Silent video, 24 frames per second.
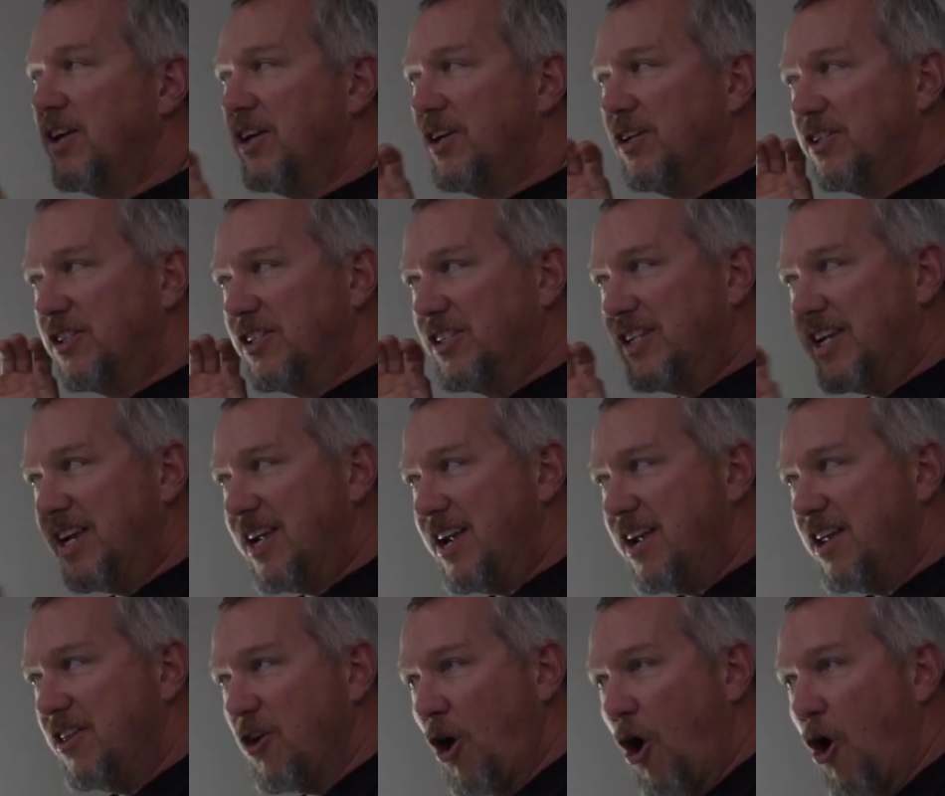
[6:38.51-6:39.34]

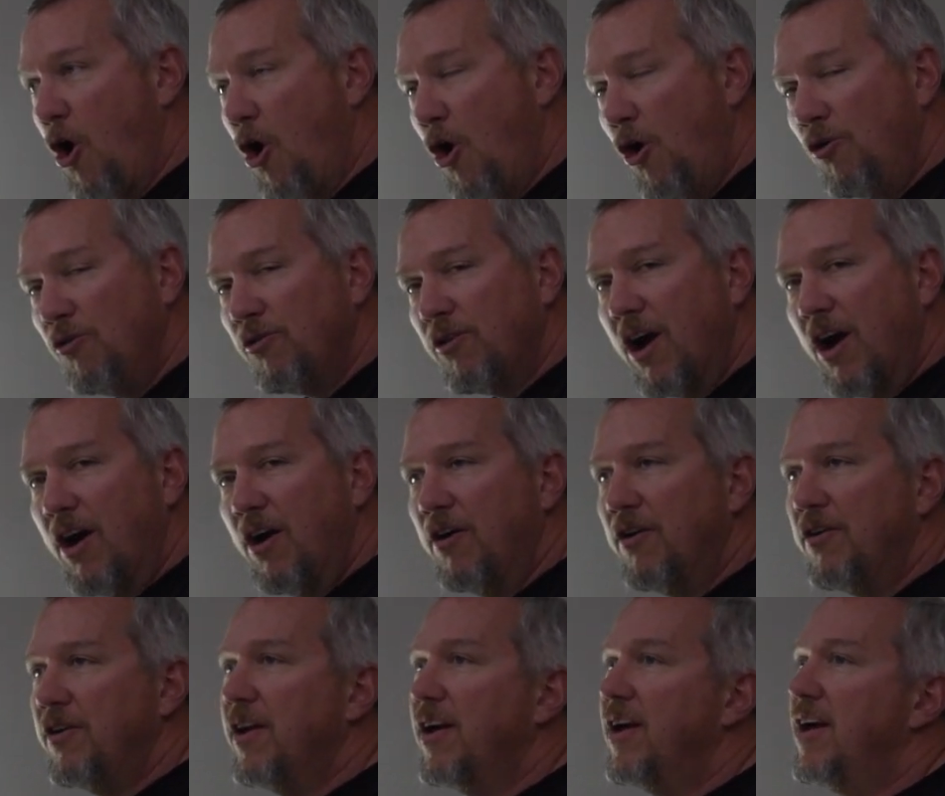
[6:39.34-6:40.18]
Seeing the whole
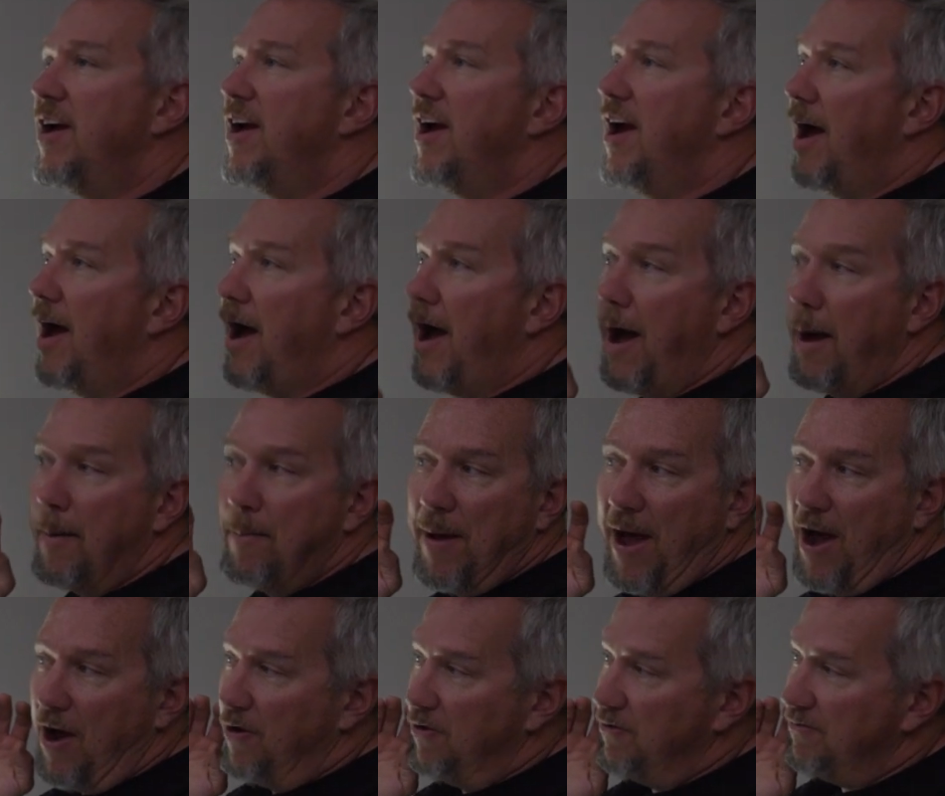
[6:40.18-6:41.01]
road,
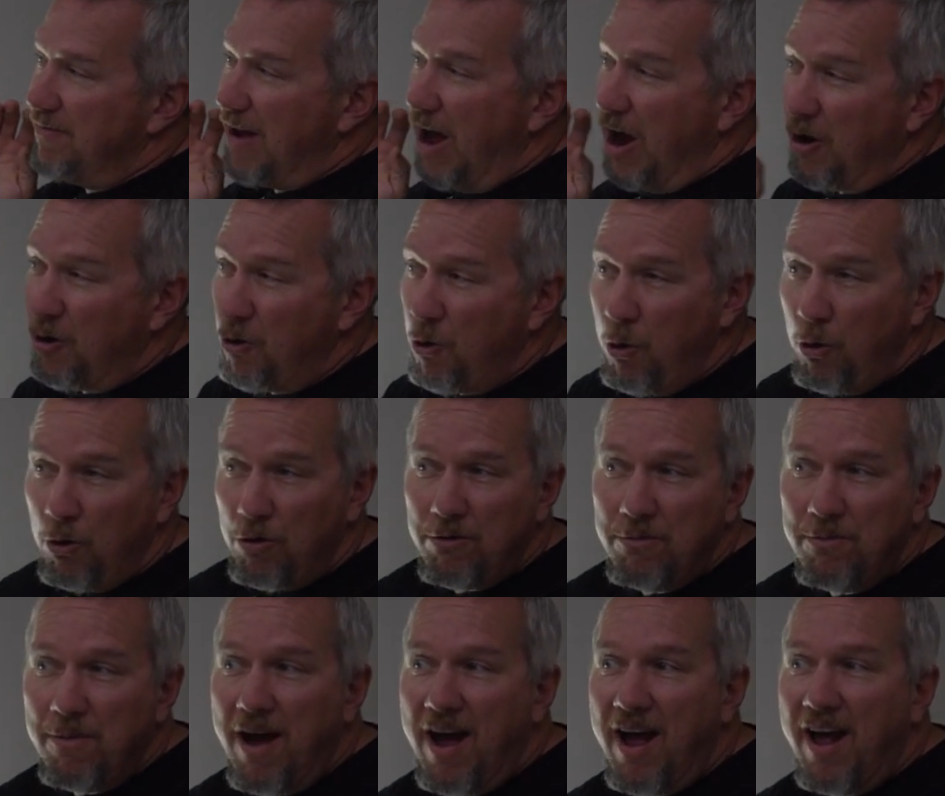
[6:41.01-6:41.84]
about a
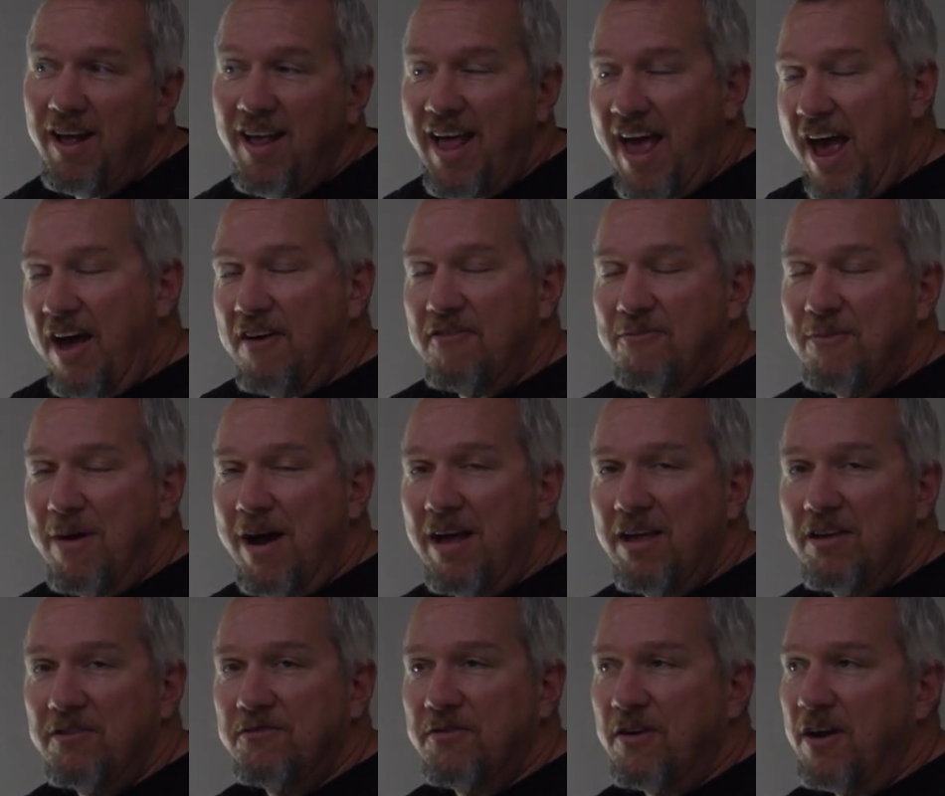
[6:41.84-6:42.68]
quarter mile, half
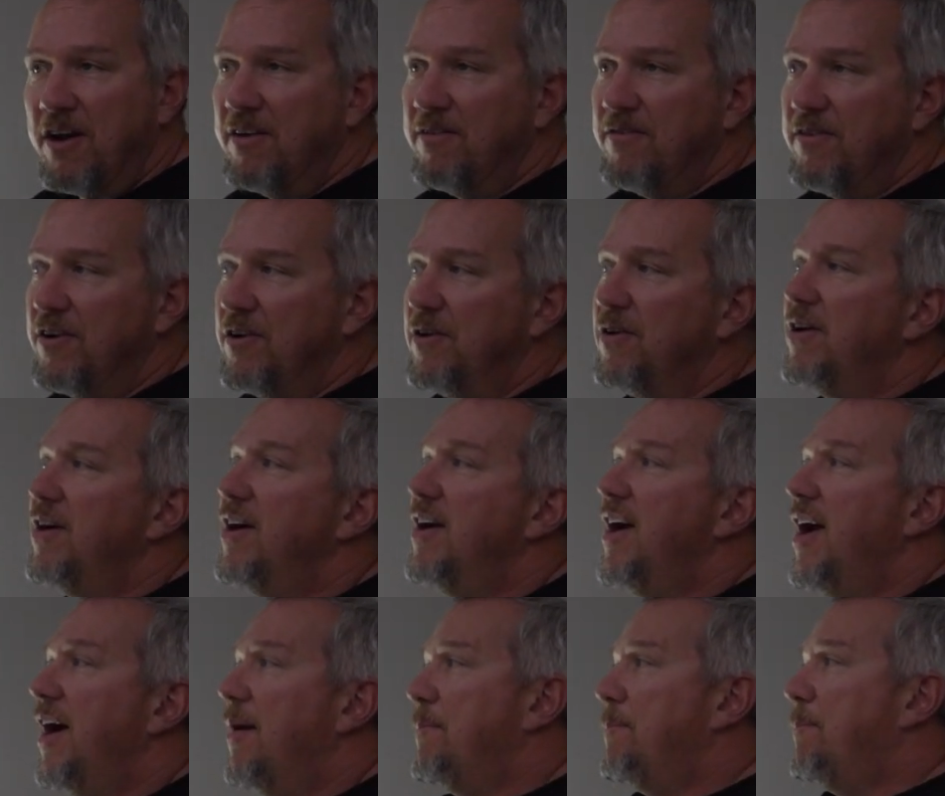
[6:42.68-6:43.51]
mile in front of you,
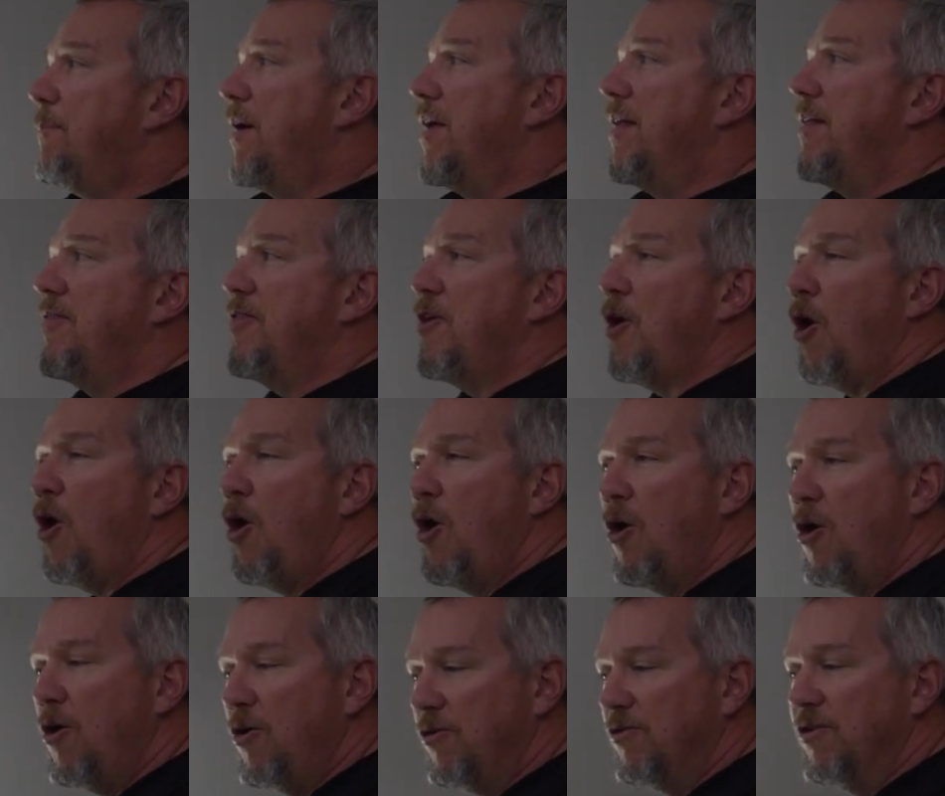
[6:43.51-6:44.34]
but the
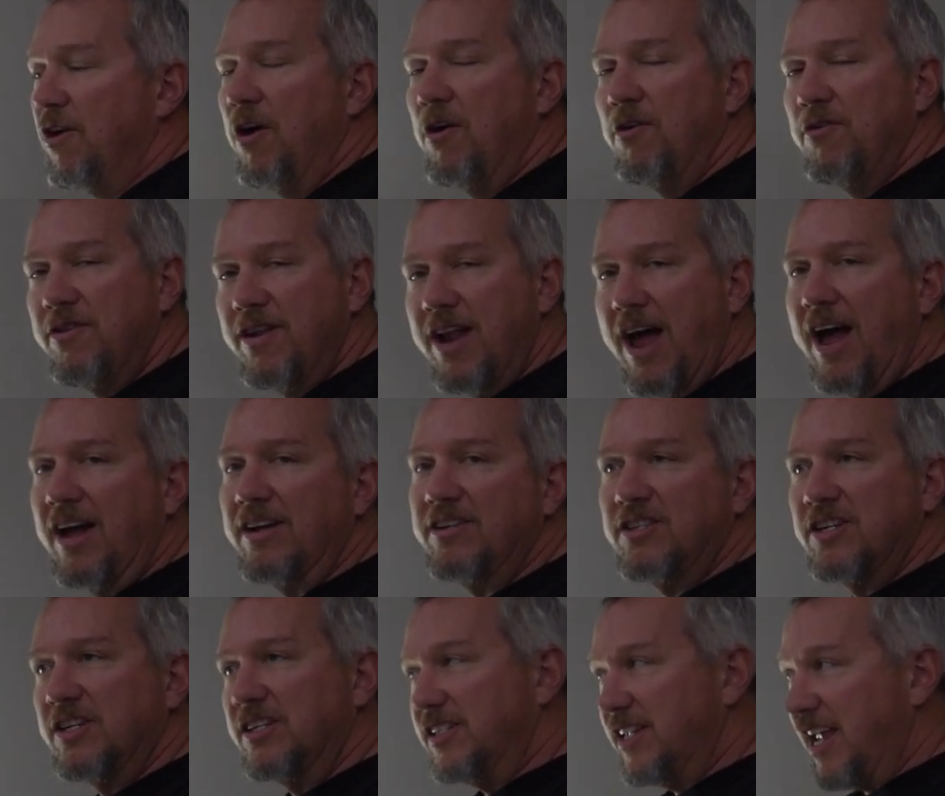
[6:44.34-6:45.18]
whole road,
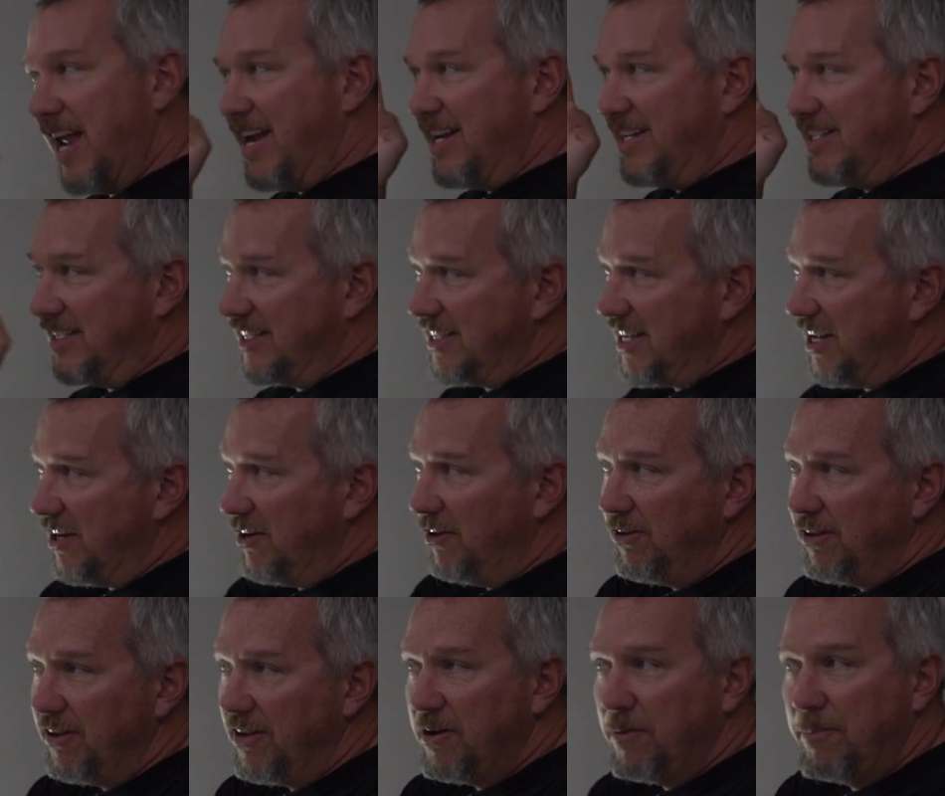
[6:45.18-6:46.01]
not just a
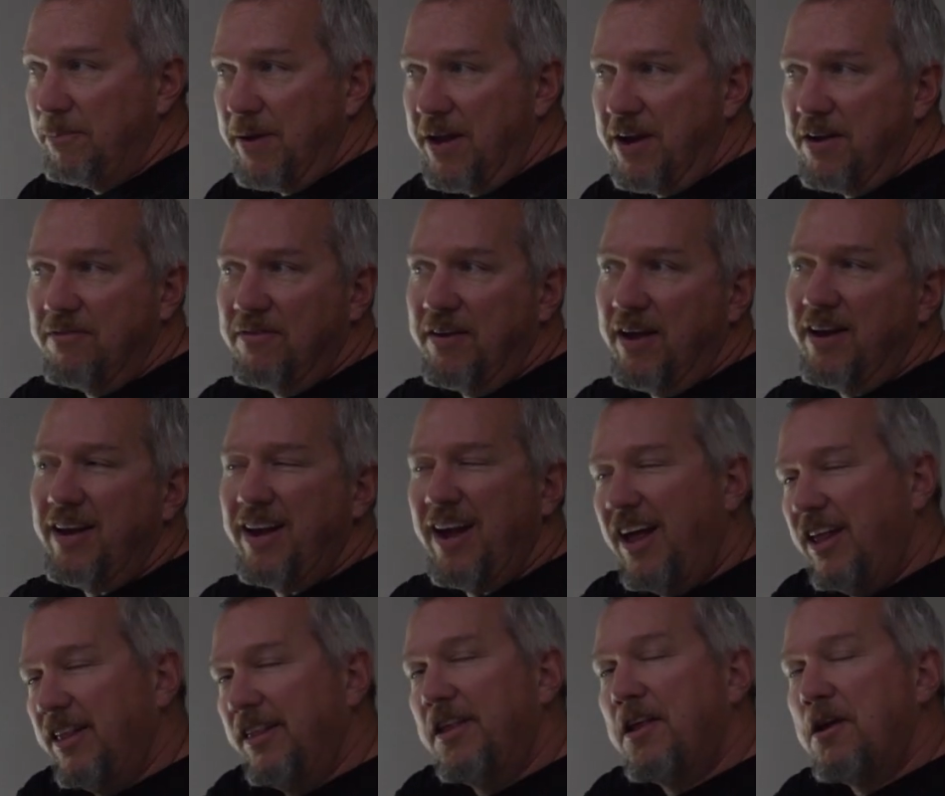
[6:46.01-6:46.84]
single little bit of it,
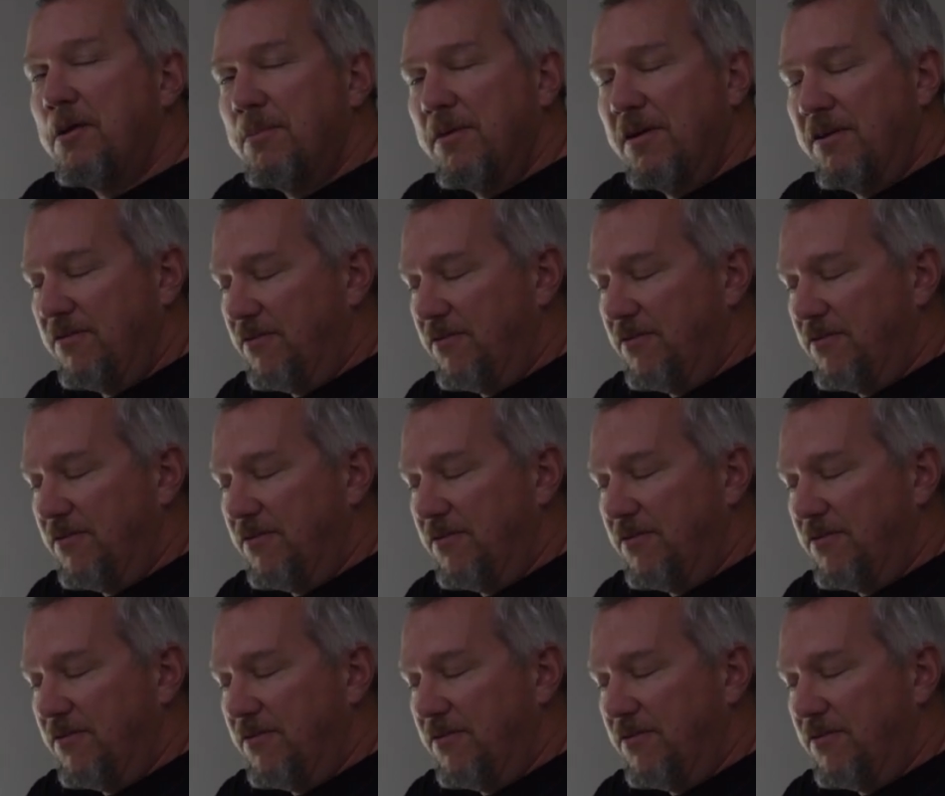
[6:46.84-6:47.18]
a little bit